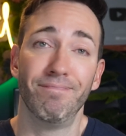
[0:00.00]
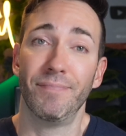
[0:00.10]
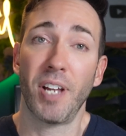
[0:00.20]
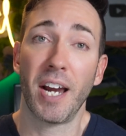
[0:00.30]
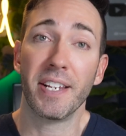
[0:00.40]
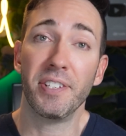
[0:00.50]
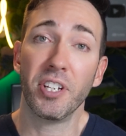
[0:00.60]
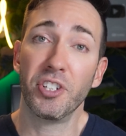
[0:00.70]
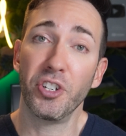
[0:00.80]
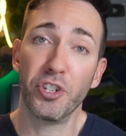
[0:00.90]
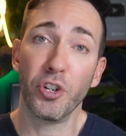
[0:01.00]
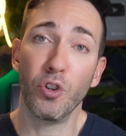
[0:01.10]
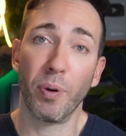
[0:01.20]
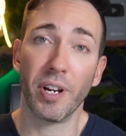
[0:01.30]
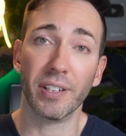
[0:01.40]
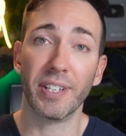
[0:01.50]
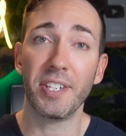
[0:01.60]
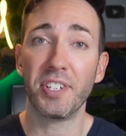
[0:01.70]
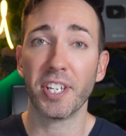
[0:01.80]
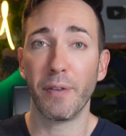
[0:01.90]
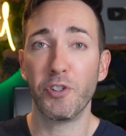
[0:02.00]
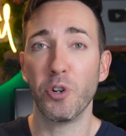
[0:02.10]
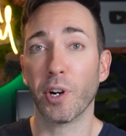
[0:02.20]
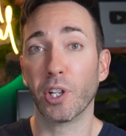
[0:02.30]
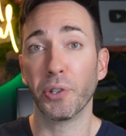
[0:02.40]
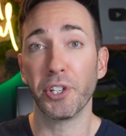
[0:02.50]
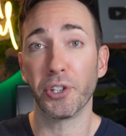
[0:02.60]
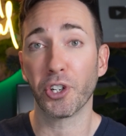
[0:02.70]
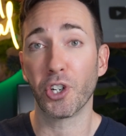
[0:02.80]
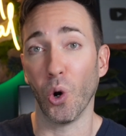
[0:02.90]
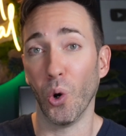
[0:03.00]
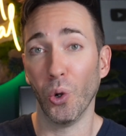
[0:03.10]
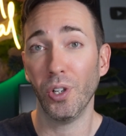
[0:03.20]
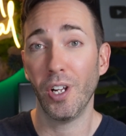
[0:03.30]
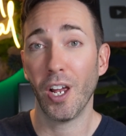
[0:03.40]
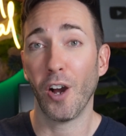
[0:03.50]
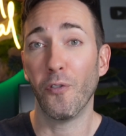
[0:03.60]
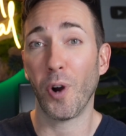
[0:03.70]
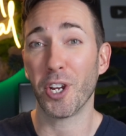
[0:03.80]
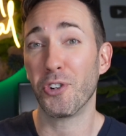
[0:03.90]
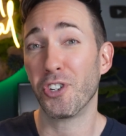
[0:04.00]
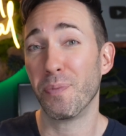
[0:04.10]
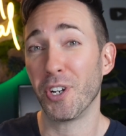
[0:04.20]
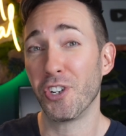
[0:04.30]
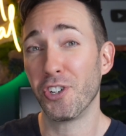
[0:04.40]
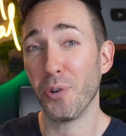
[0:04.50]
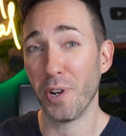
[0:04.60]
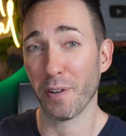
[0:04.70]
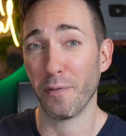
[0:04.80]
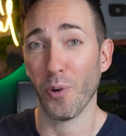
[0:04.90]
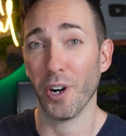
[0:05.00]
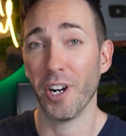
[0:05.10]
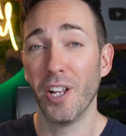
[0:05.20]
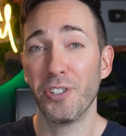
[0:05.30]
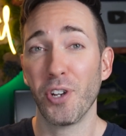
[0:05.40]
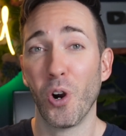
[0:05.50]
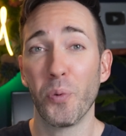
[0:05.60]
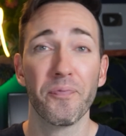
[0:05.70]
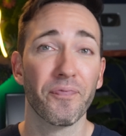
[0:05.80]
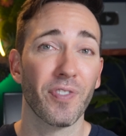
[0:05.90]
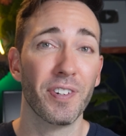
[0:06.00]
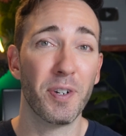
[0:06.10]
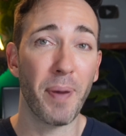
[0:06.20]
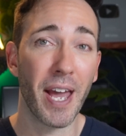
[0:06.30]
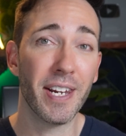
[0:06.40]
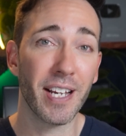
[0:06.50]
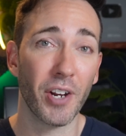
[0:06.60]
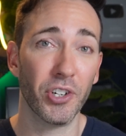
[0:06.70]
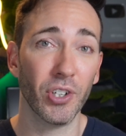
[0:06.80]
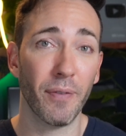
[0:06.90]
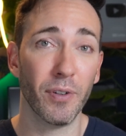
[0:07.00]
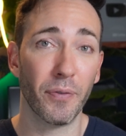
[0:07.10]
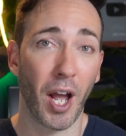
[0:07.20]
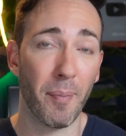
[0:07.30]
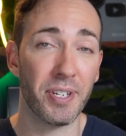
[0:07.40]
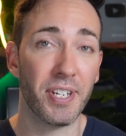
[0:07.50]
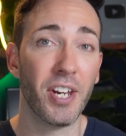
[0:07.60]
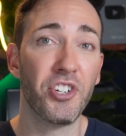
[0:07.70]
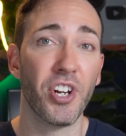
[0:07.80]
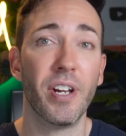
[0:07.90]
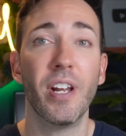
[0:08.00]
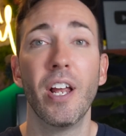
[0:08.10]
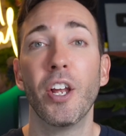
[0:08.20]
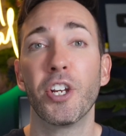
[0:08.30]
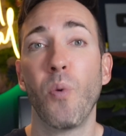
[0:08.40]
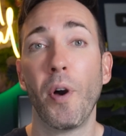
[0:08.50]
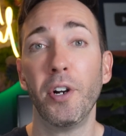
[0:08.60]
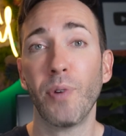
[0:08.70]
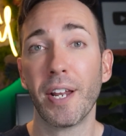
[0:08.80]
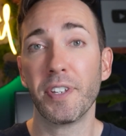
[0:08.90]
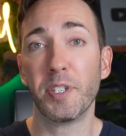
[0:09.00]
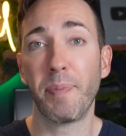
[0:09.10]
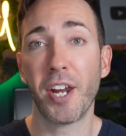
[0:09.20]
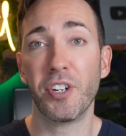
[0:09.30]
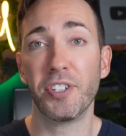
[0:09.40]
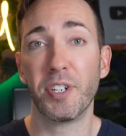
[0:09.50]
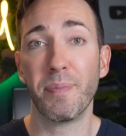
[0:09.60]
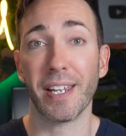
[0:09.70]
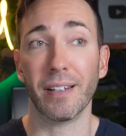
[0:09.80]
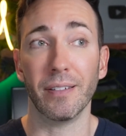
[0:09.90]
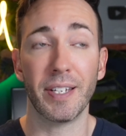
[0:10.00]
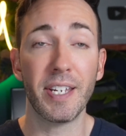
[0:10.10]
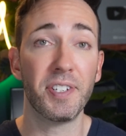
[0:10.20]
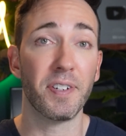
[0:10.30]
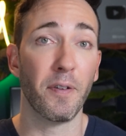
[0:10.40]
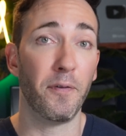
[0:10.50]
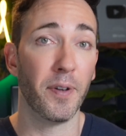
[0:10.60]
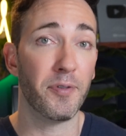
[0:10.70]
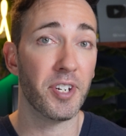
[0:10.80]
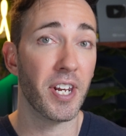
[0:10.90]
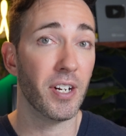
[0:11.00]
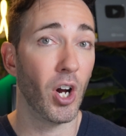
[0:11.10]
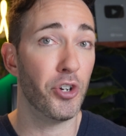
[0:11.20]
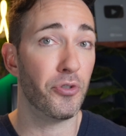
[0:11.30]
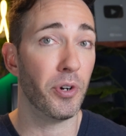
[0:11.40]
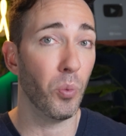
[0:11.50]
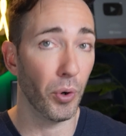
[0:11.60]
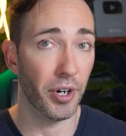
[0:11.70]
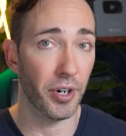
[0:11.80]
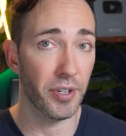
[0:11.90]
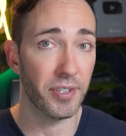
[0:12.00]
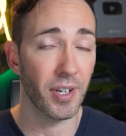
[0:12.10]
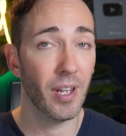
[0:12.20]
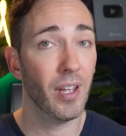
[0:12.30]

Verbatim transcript: Not easy to do, but at least it gives you a clear goal of what you should be shooting for. So depending on your level of competition, you want to write these pages to be at least fifteen hundred words,